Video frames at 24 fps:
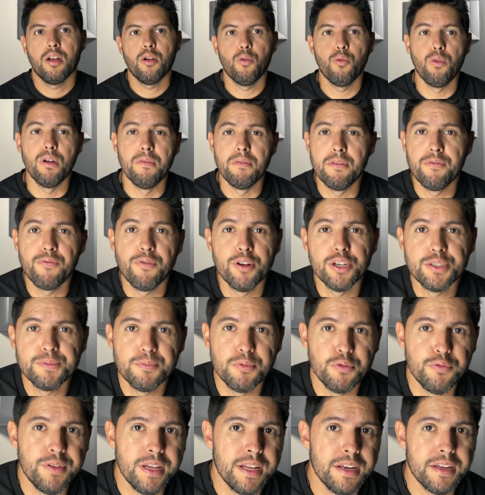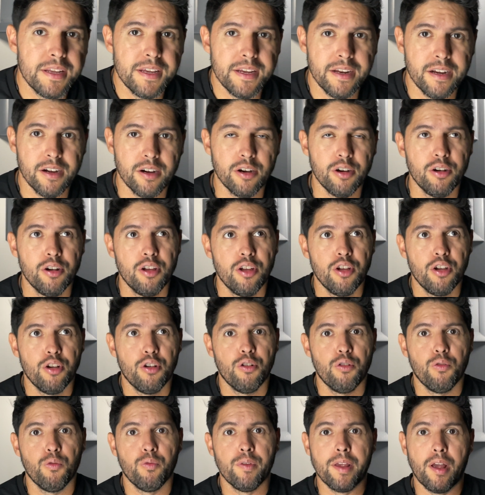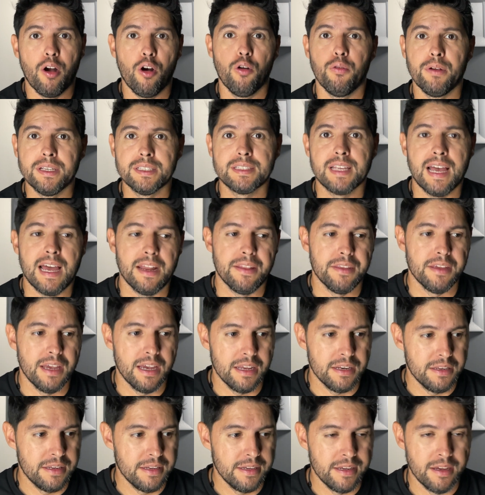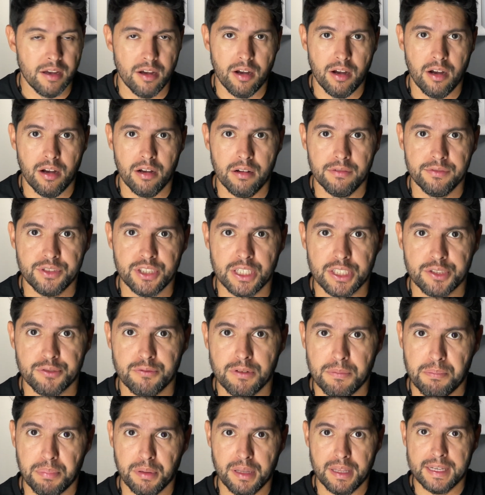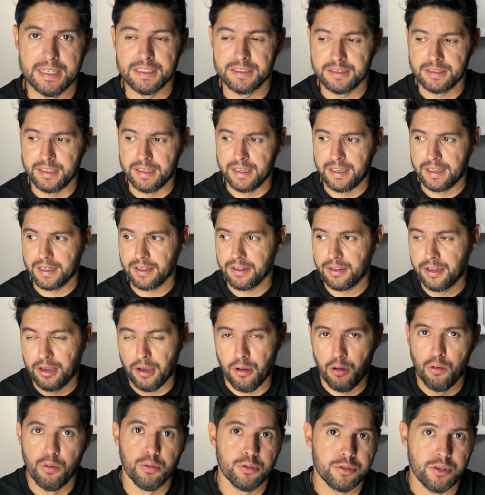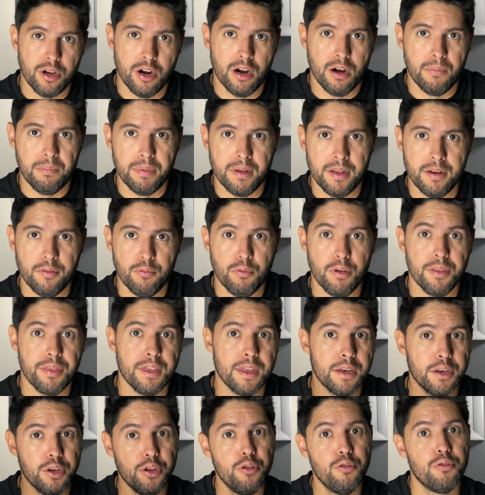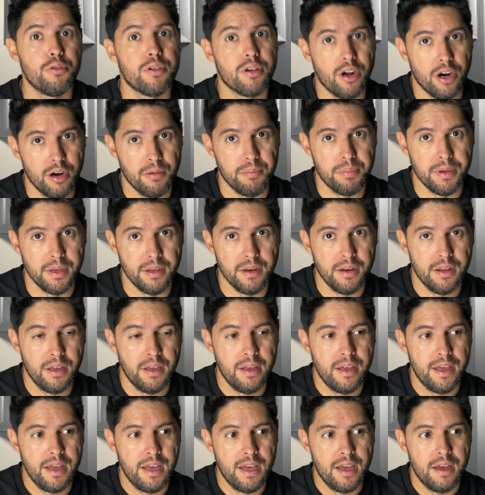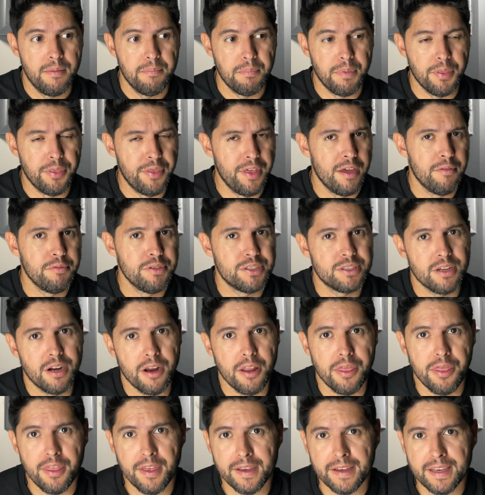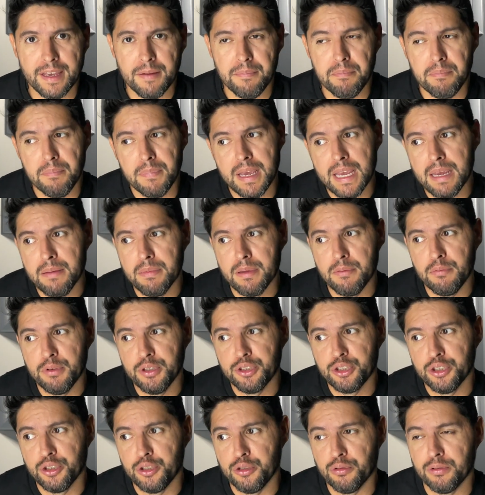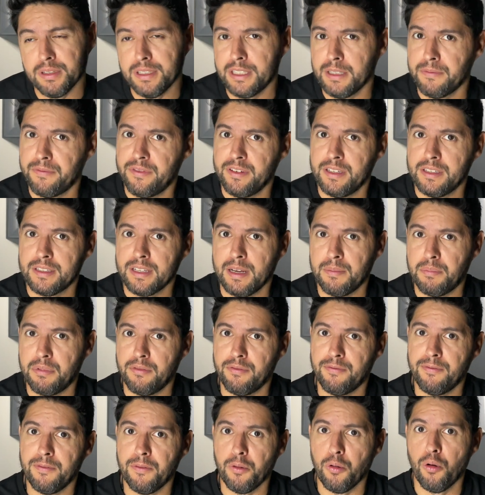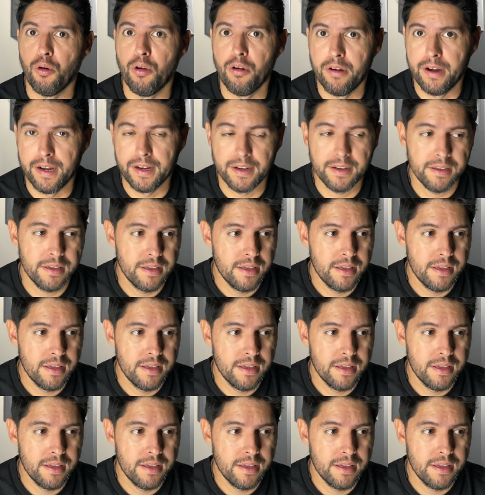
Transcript: When we first moved in here, we always had the idea of just replacing the old carpet with a new carpet, but then we started thinking maybe we should do a different type of flooring.